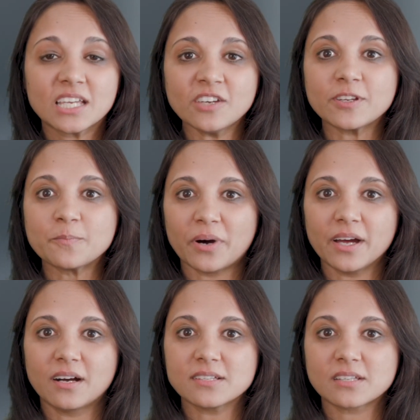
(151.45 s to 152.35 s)
given
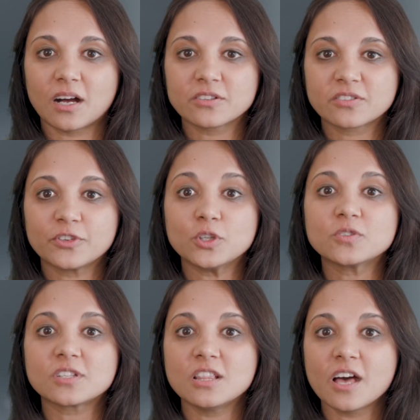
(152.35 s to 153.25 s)
by ourselves for
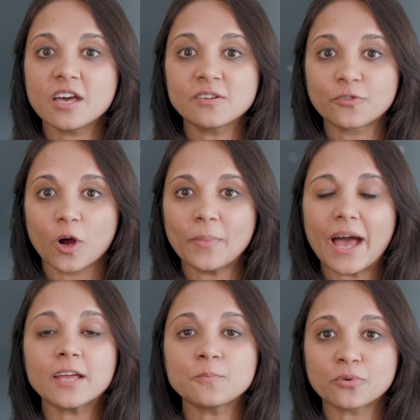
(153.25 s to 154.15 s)
you to learn
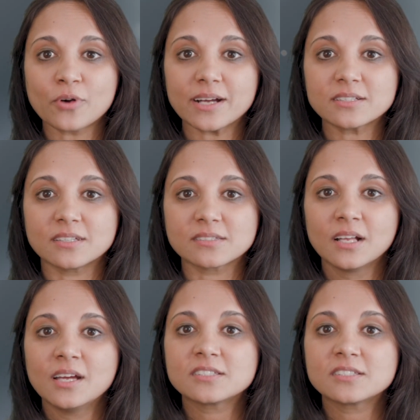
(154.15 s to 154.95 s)
from and practice